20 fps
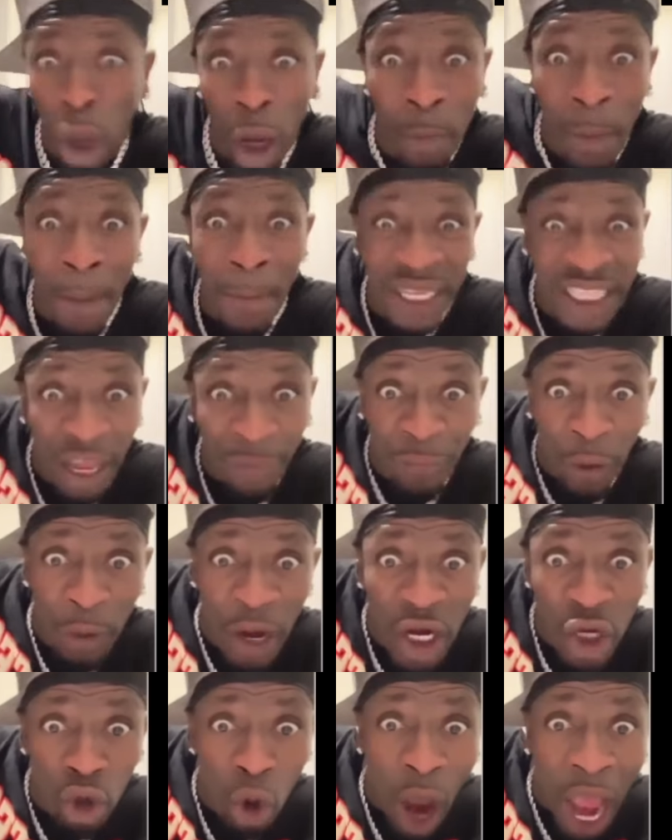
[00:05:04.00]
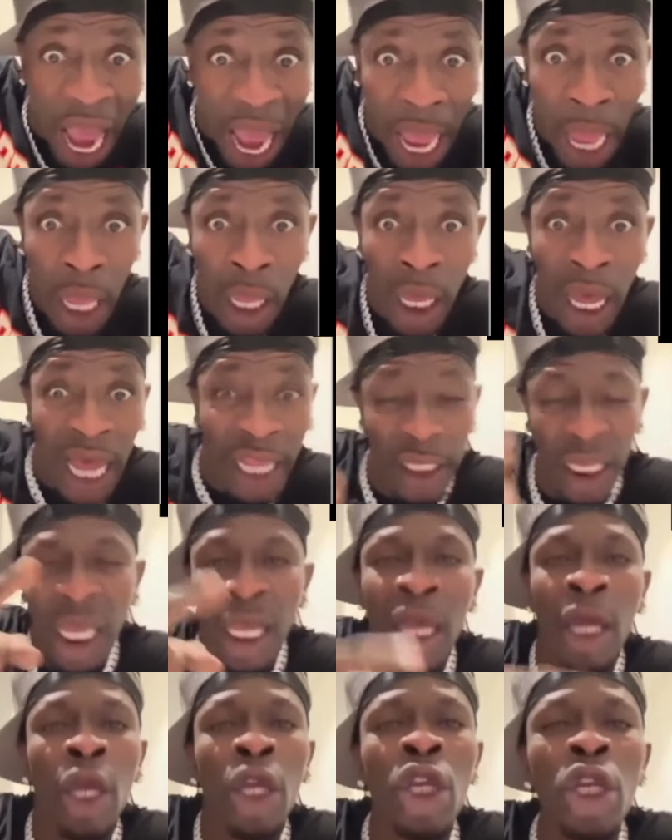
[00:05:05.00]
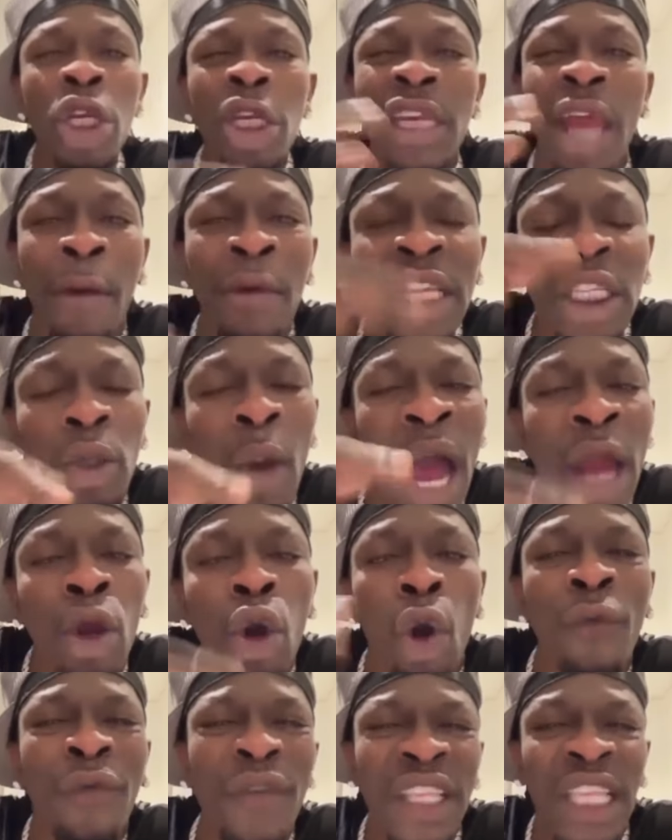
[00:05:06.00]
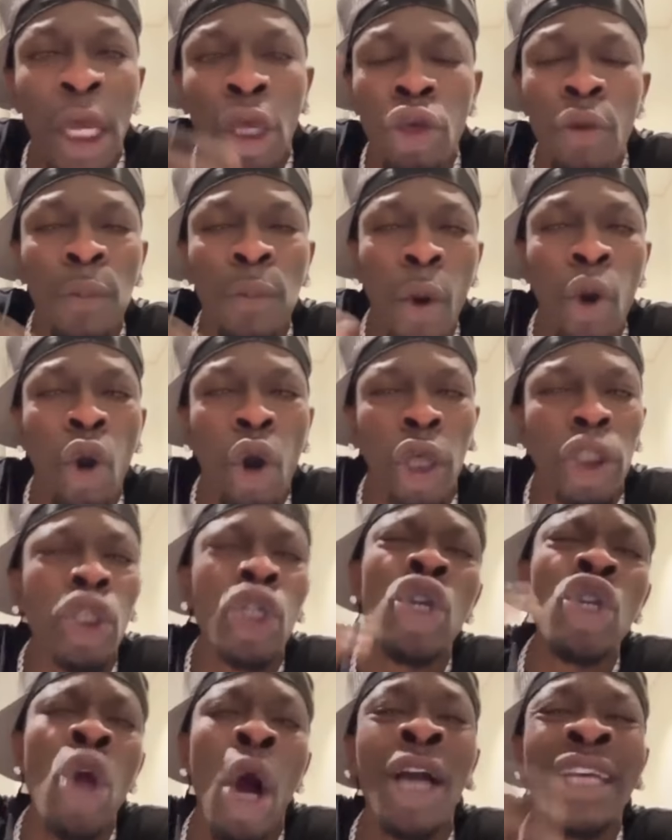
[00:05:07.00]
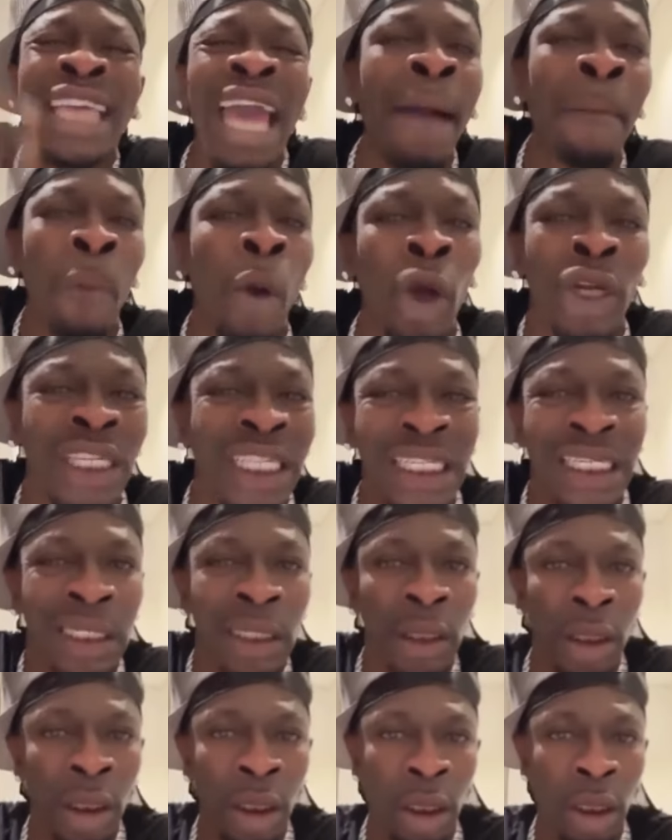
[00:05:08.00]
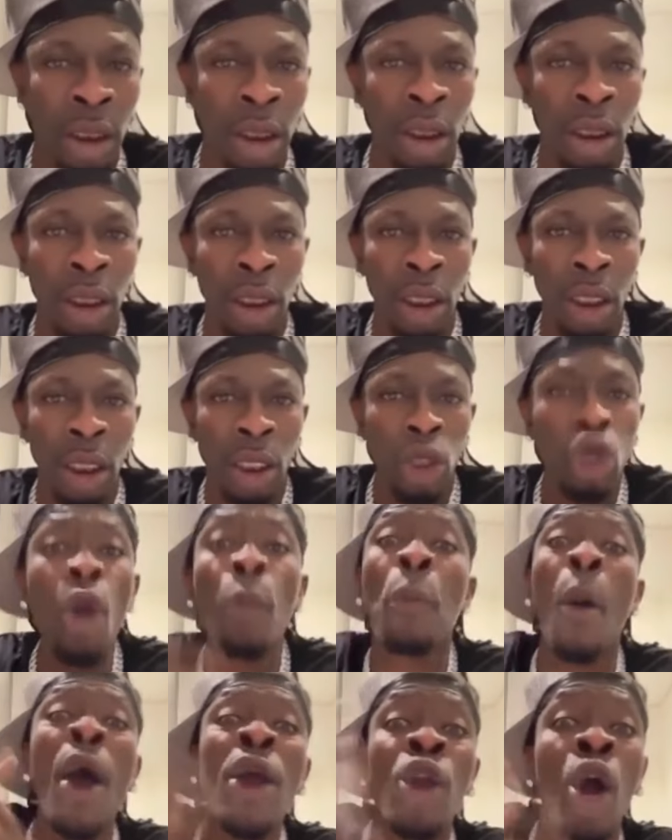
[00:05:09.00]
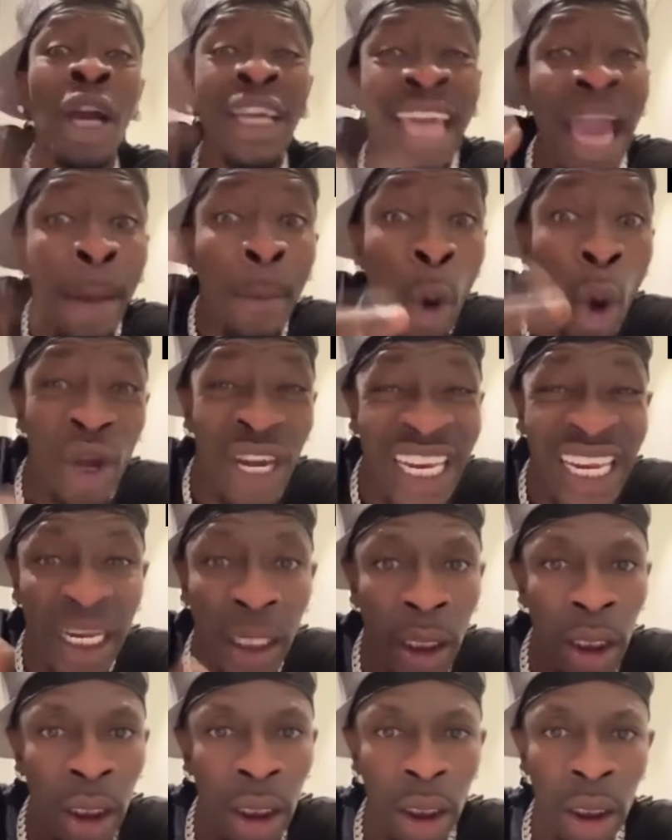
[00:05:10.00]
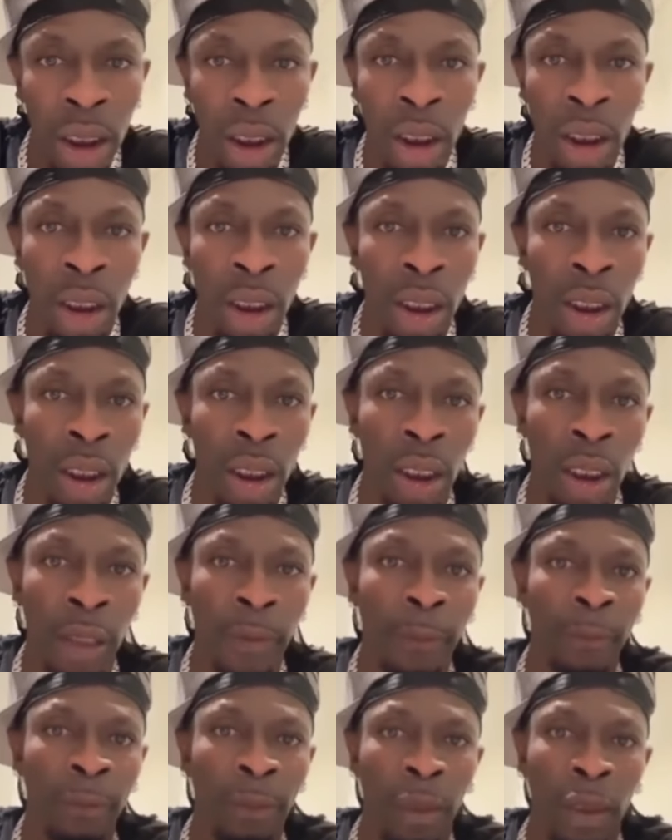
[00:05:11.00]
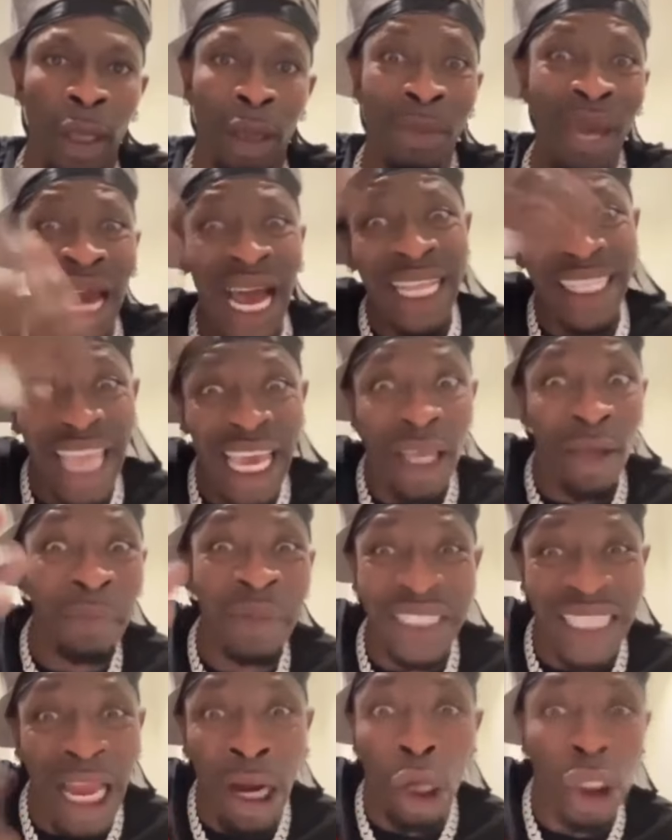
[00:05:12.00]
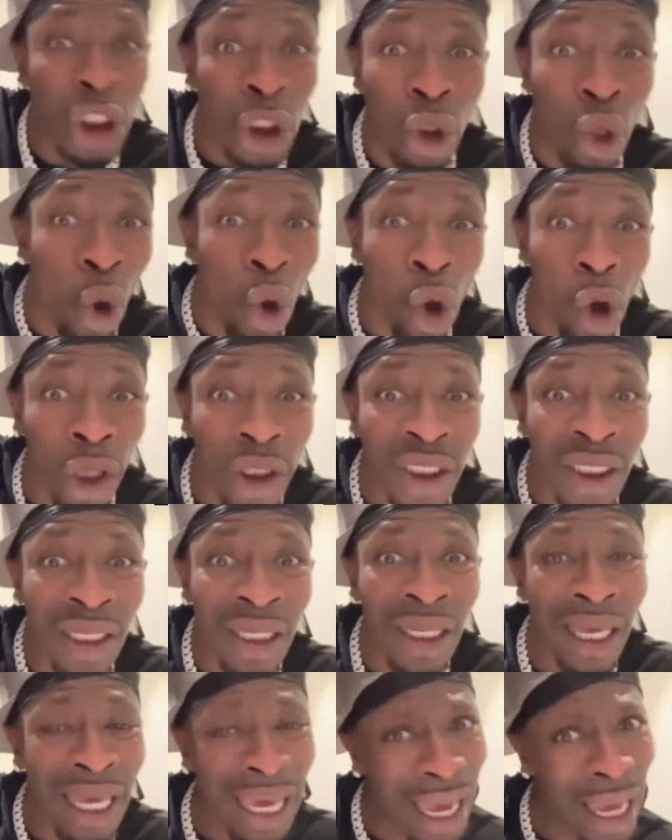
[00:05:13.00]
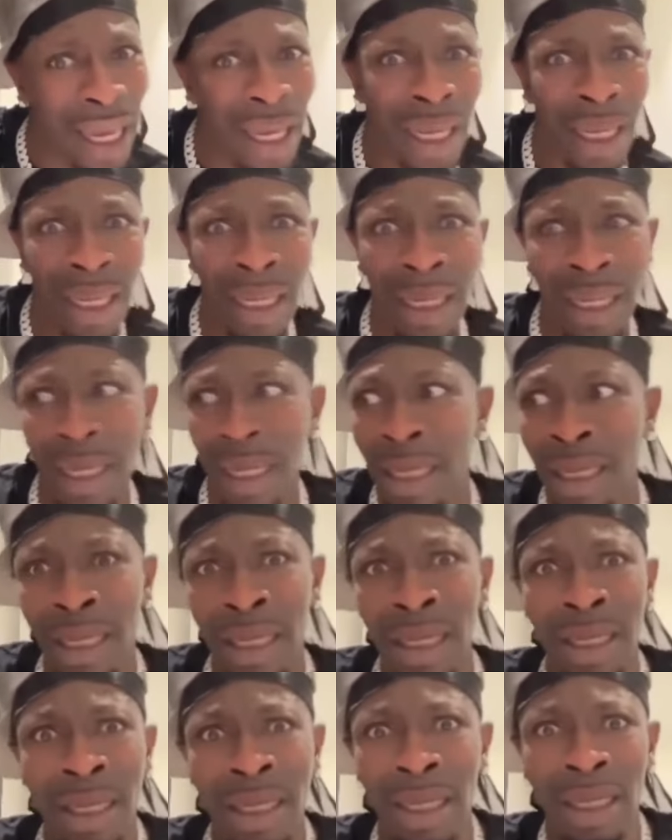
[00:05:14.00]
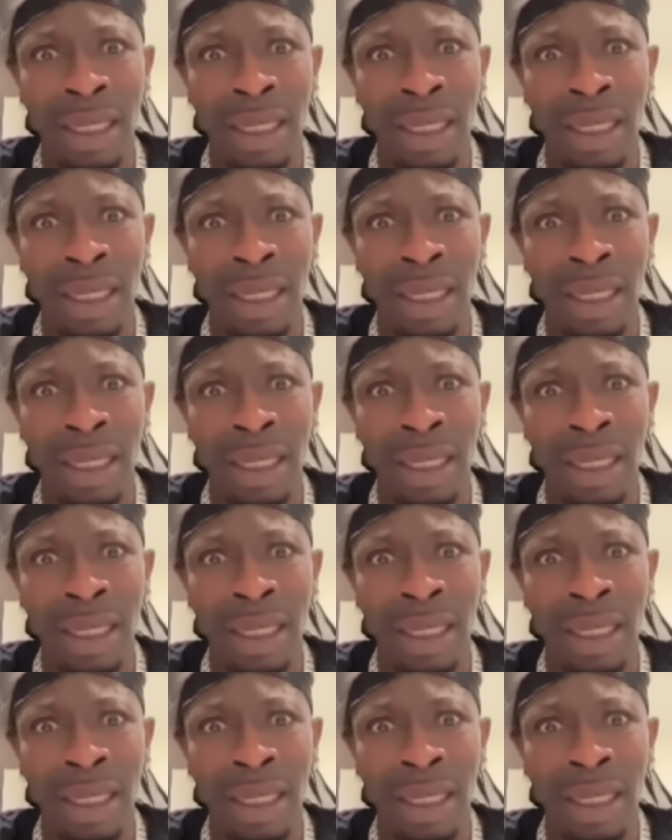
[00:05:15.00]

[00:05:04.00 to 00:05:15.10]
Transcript: As you put the talk my matter for radio. The reason why I know go fit take you go. You don't get money. You put you don't get money. Make I take Mr. Logic go court. Hey.